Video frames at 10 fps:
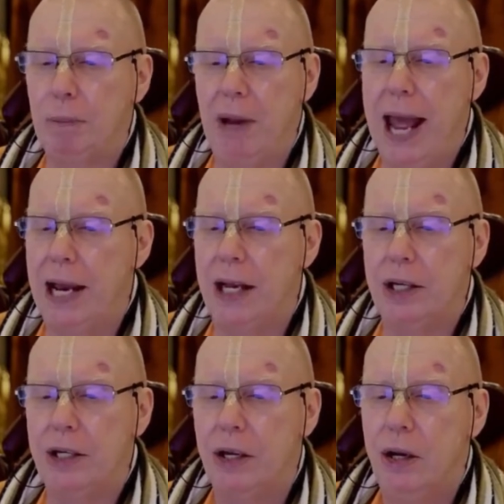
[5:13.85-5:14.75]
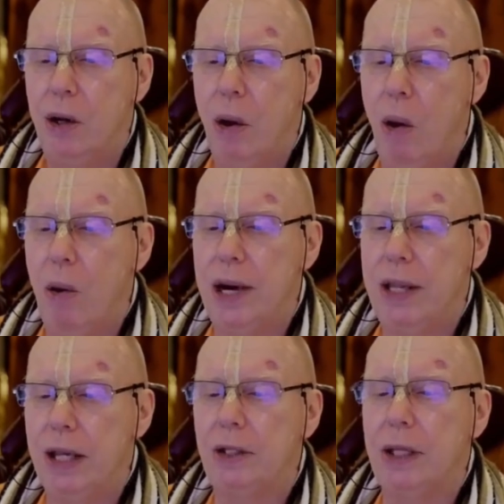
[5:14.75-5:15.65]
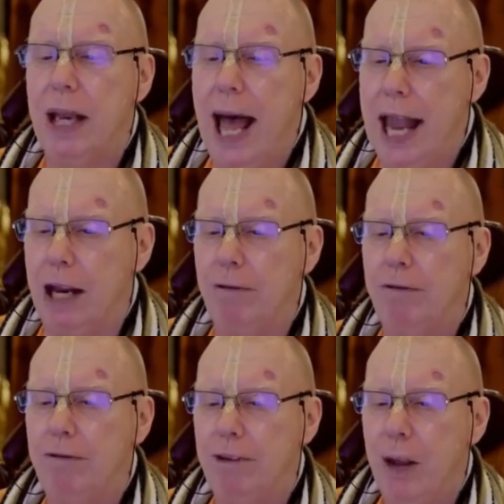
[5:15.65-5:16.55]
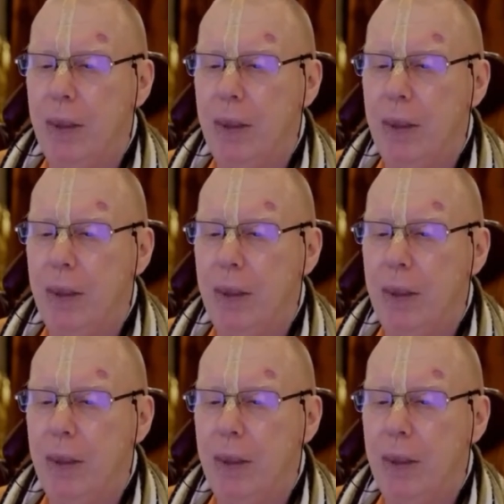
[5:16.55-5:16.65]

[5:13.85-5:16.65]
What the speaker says: planet or in this life.